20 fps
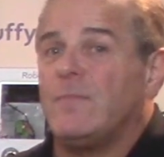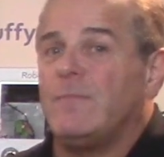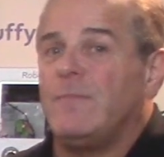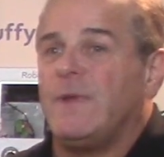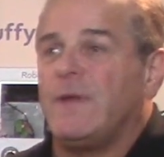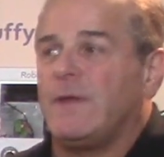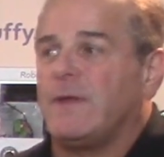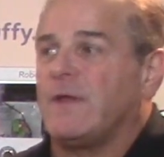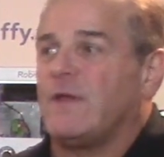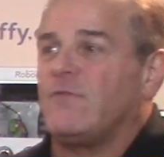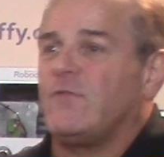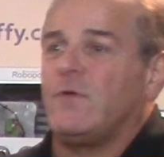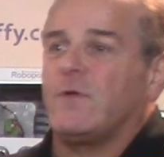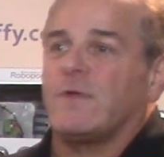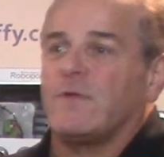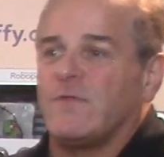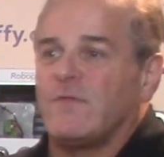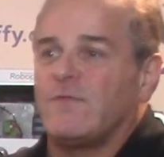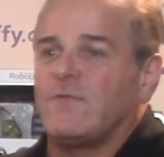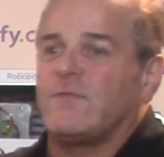because you
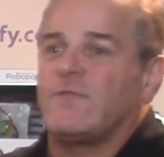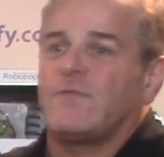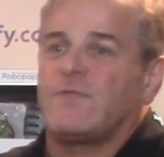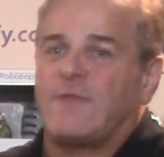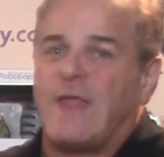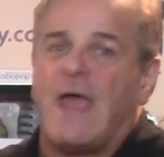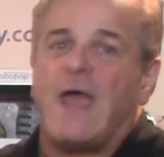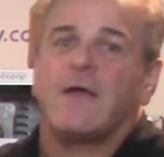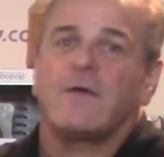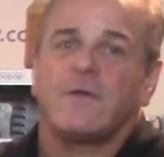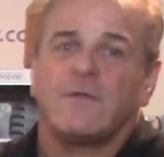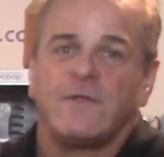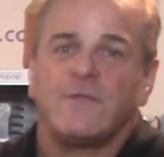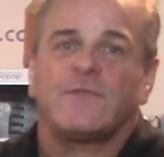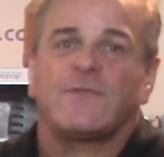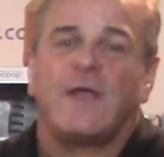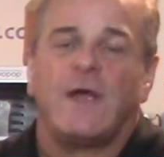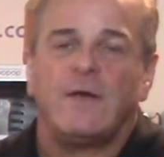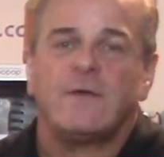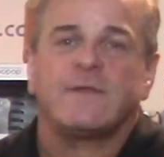can stagger the
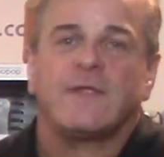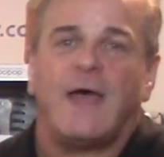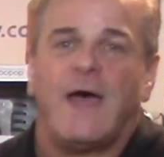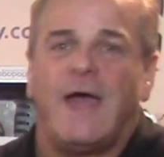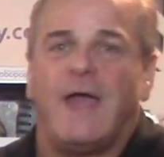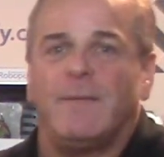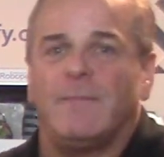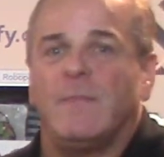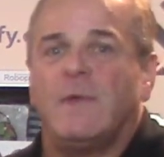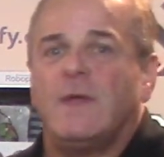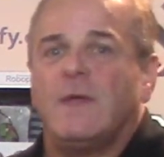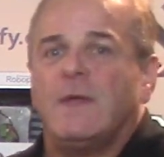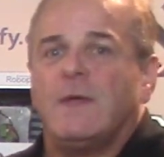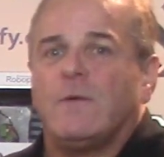start time,